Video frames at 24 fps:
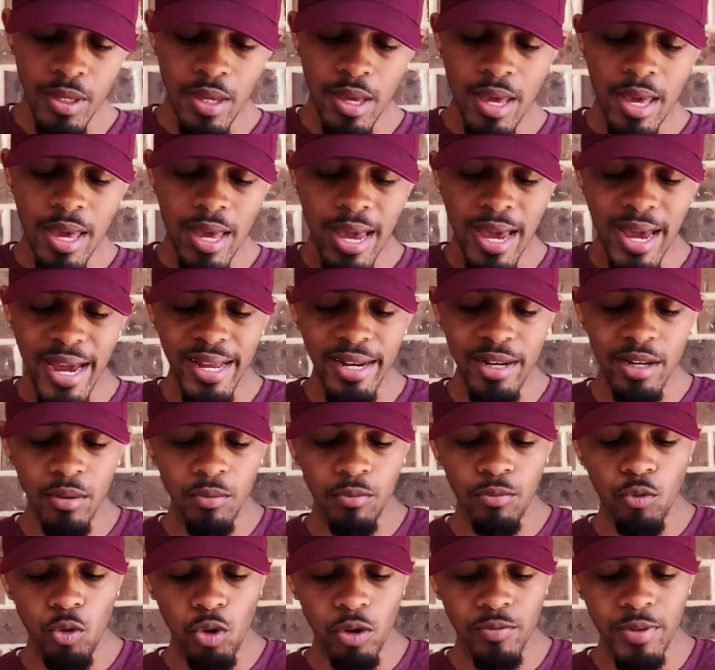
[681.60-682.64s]
A&M
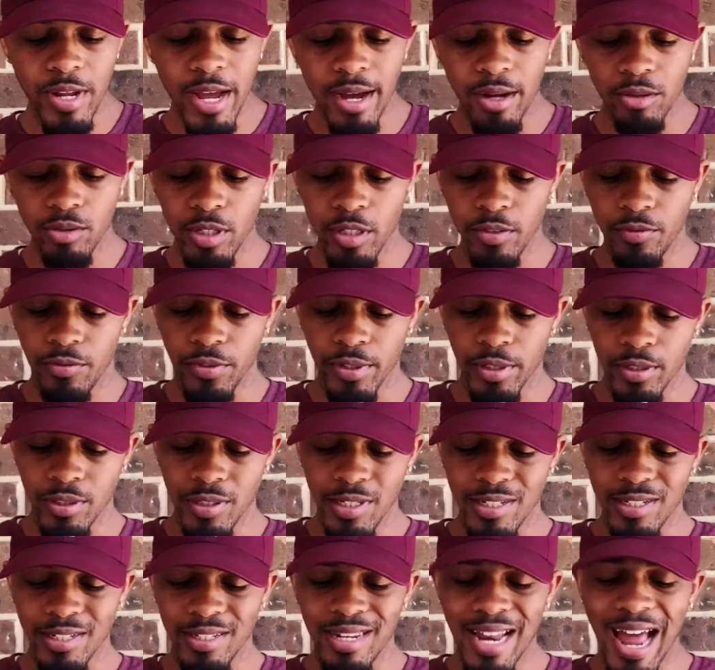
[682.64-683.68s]
fourth down defense
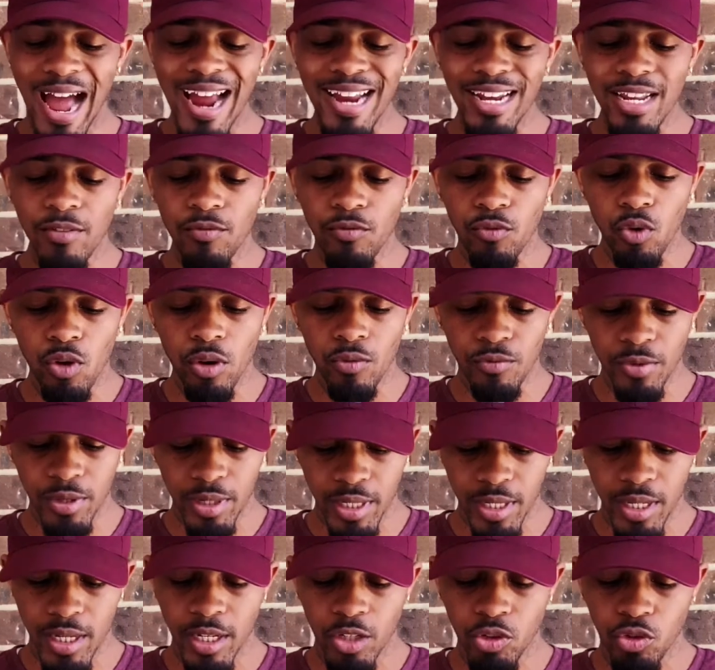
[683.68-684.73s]
is 94th in the
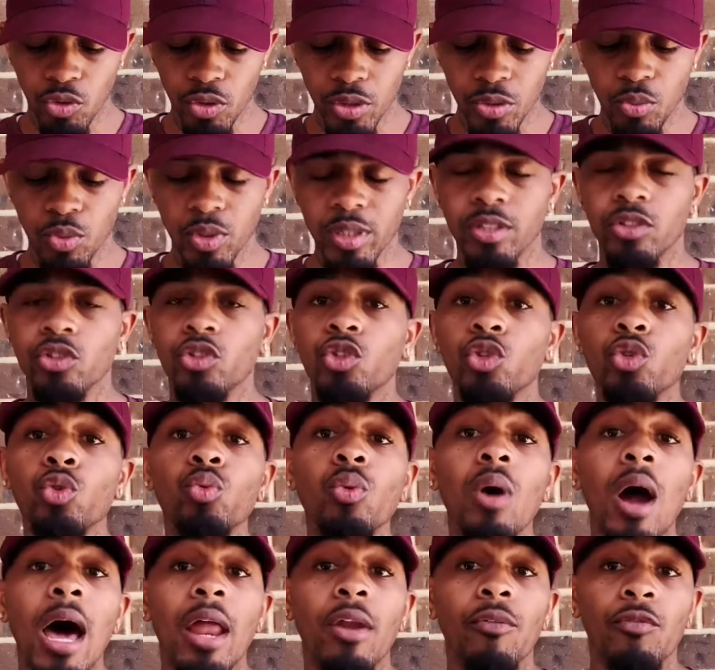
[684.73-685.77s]
country with 2
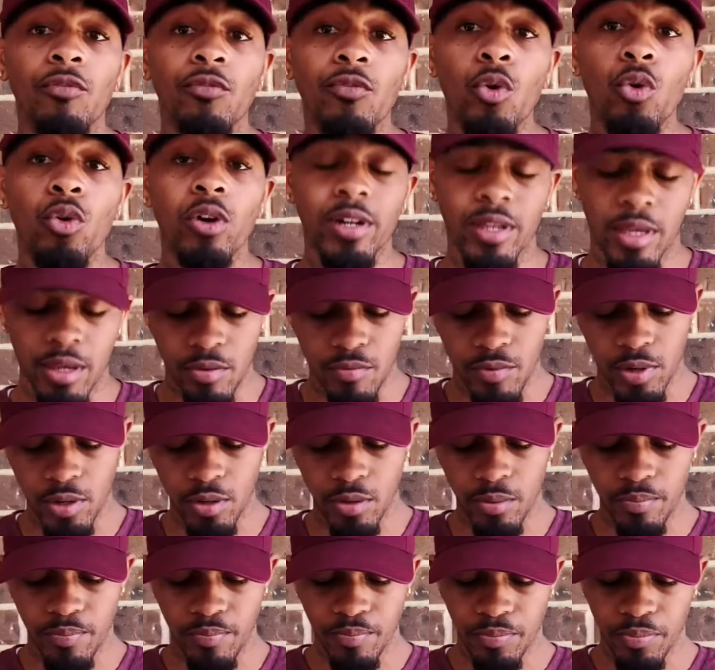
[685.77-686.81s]
out of 4 given up.
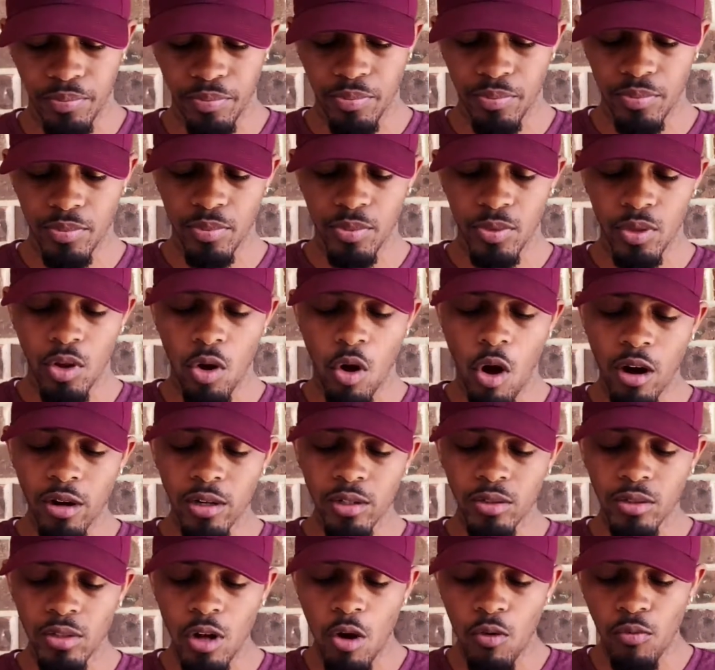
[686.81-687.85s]

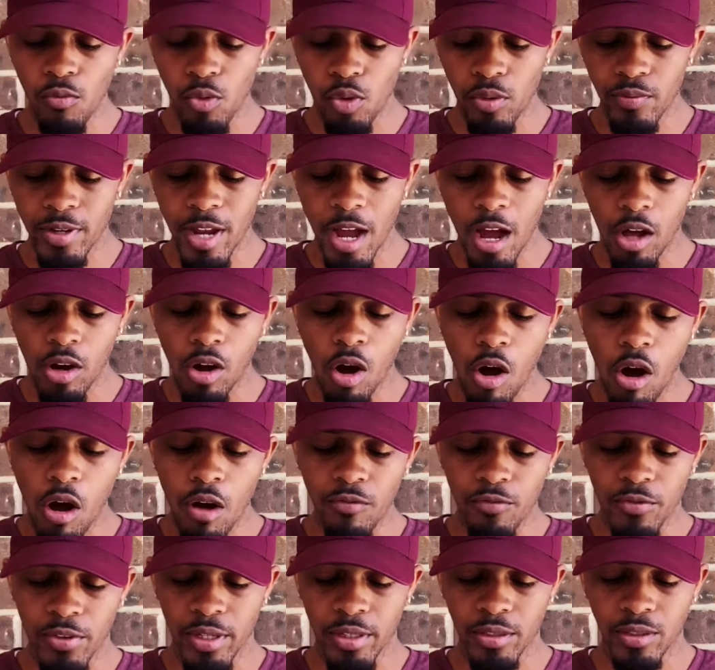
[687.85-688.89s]
Arkansas fourth down
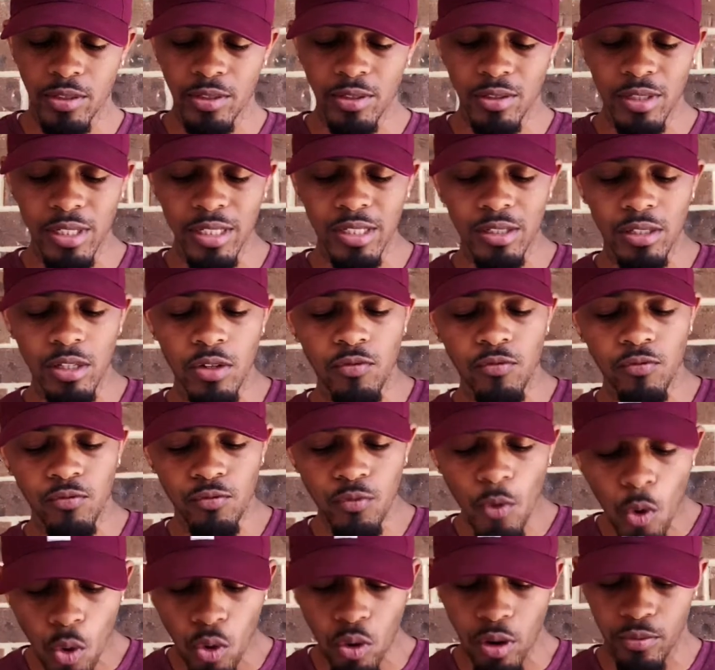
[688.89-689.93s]
offense is
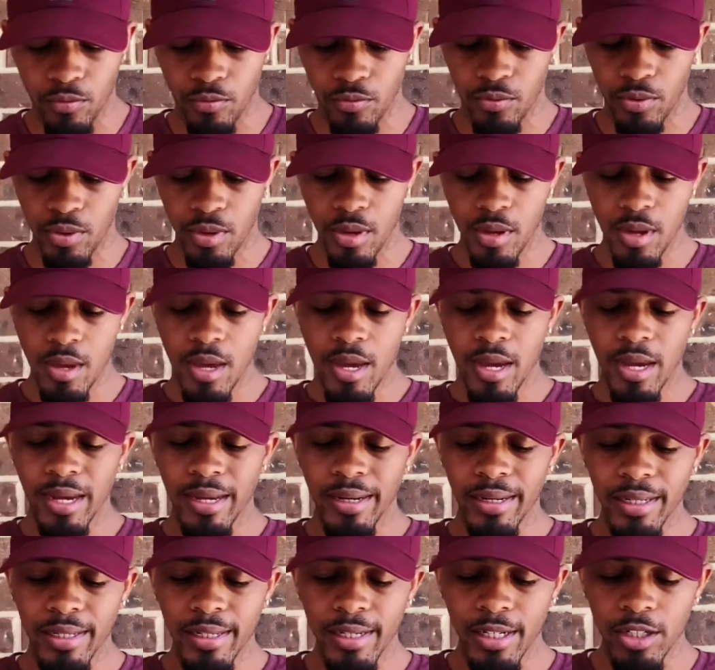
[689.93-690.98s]
64th in
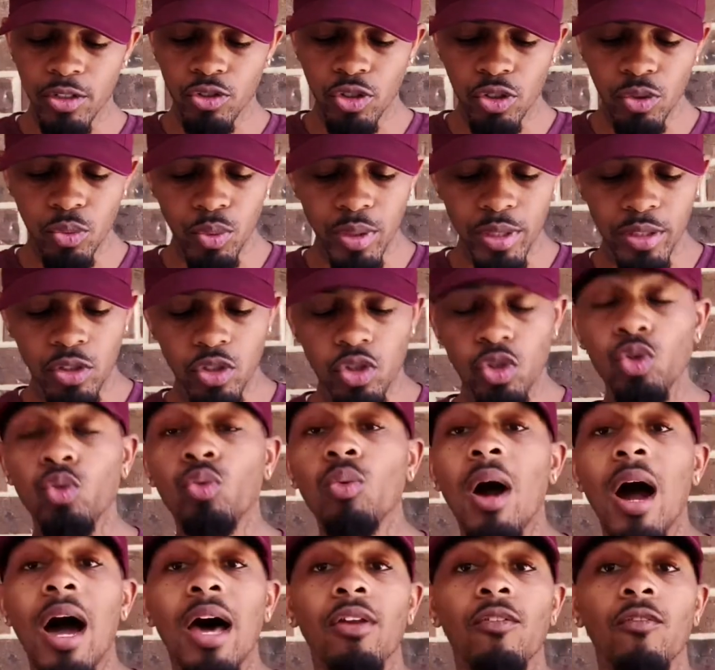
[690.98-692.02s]
the country with 2
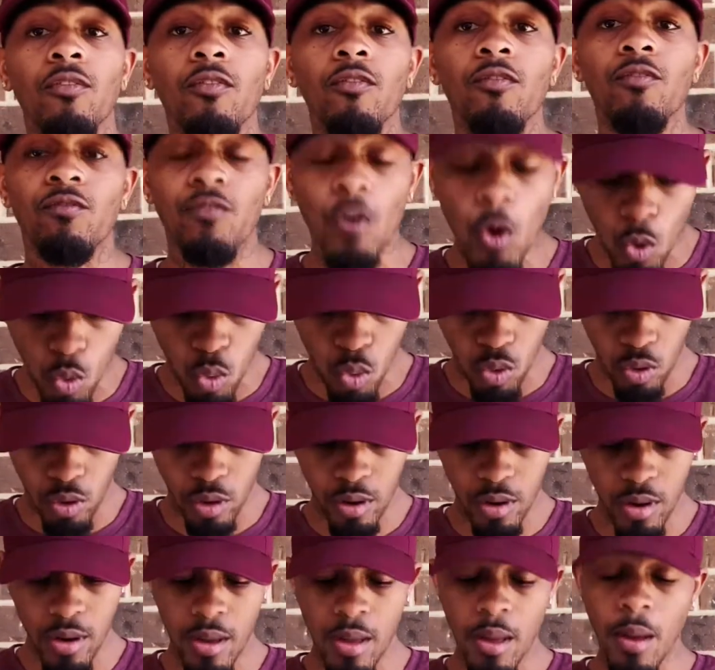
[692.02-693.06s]
out of 4
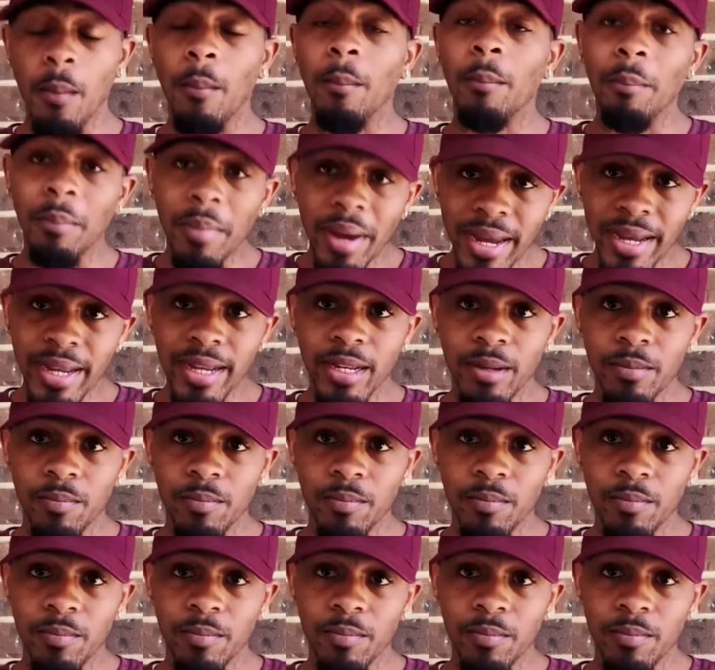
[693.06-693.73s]
made.